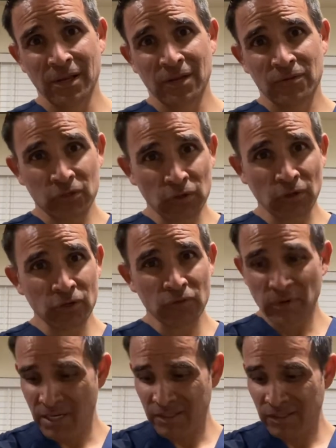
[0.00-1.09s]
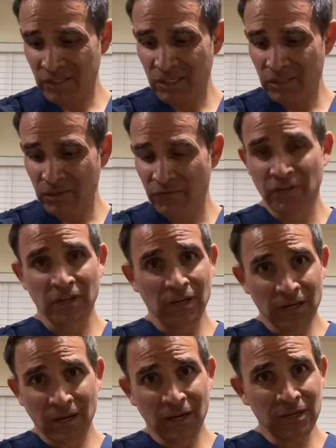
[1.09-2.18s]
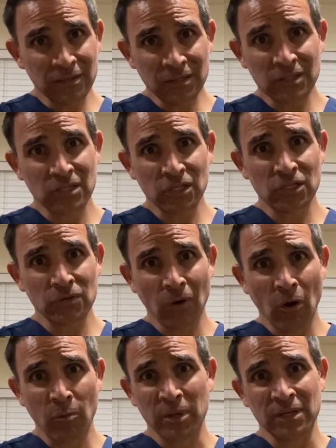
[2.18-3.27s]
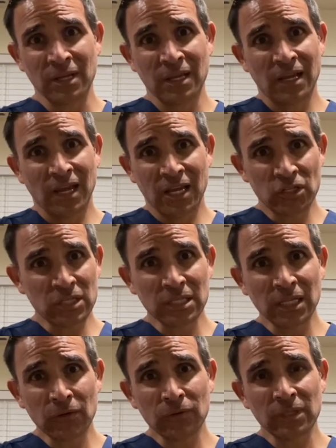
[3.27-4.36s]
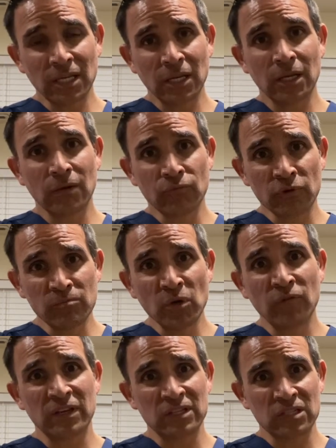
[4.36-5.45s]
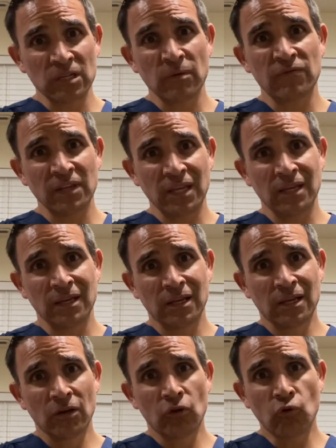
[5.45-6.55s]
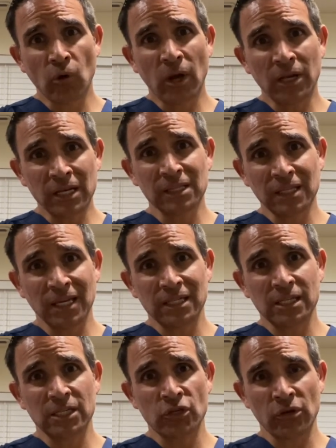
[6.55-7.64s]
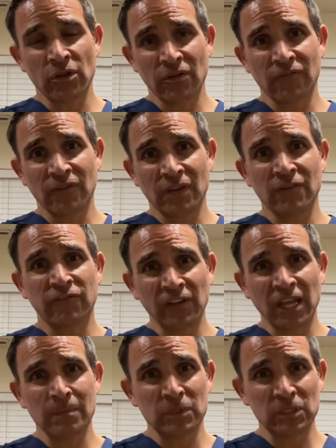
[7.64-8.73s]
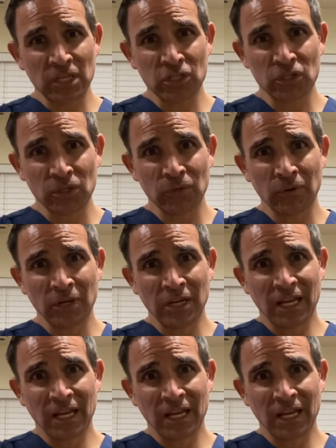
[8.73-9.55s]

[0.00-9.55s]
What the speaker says: The surgery consists of cutting this tissue open and just literally removing some of the chronically degenerative inflamed tissue